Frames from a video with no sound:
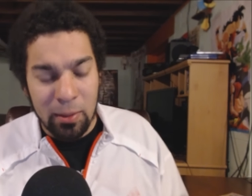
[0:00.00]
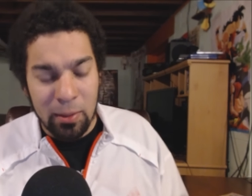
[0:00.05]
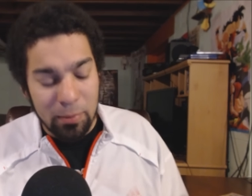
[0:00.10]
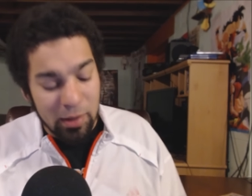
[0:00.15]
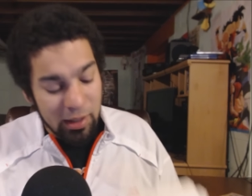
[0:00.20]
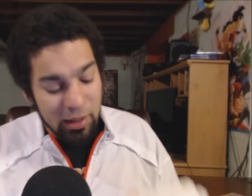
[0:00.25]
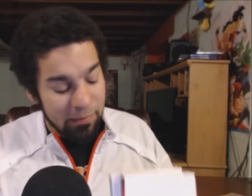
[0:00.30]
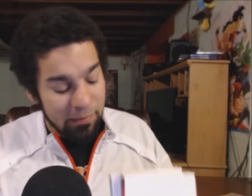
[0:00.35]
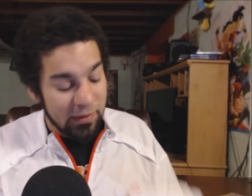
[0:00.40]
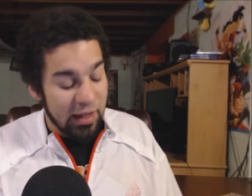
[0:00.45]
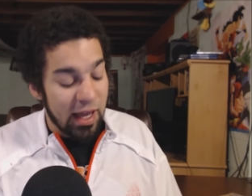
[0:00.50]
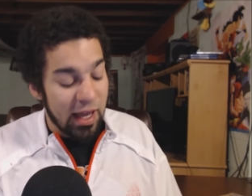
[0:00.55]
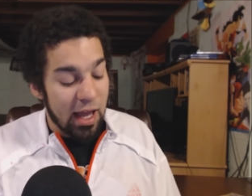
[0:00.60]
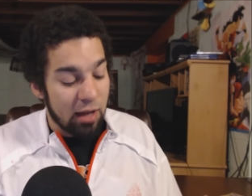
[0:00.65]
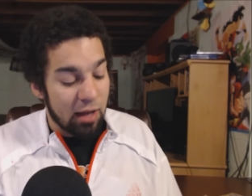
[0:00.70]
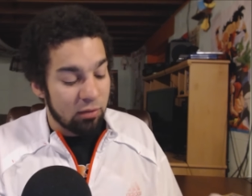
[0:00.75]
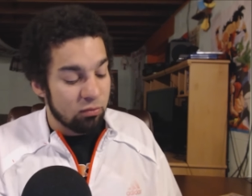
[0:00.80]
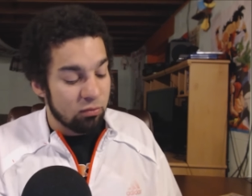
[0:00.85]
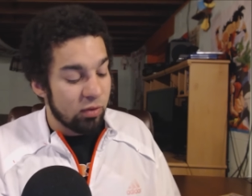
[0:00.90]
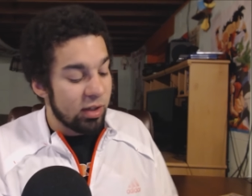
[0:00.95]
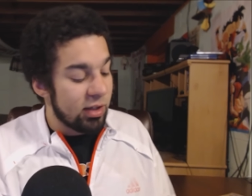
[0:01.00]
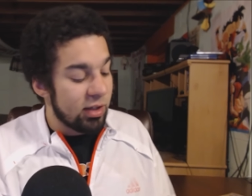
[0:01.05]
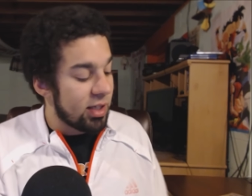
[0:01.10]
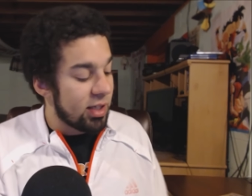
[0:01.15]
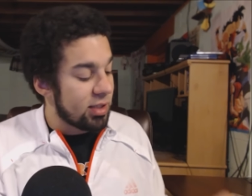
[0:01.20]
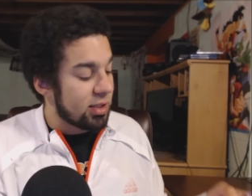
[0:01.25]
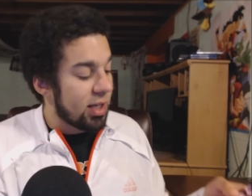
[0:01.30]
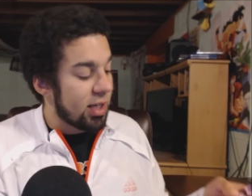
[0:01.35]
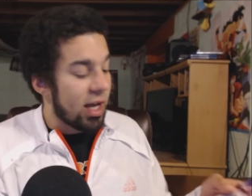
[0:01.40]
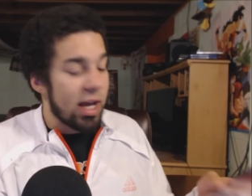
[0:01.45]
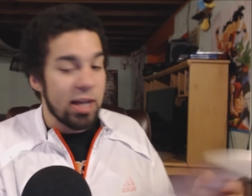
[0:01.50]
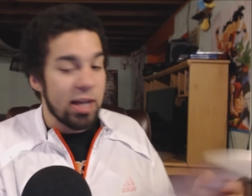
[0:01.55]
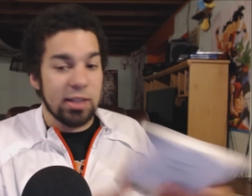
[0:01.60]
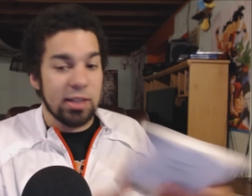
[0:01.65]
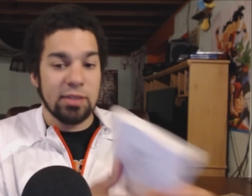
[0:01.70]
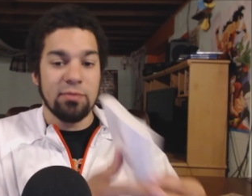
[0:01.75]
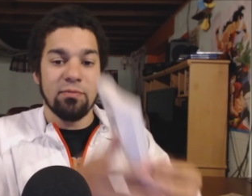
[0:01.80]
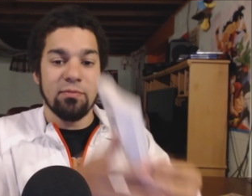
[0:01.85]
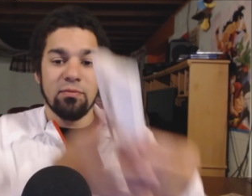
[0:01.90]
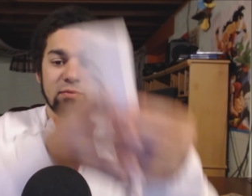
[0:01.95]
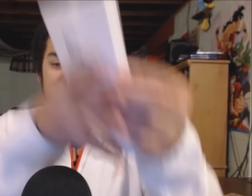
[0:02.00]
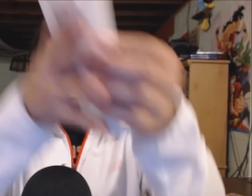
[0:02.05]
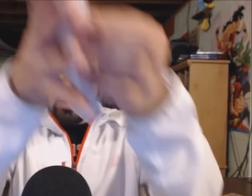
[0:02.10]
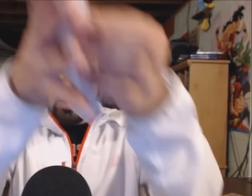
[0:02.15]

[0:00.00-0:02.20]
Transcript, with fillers: but yeah, read this guys,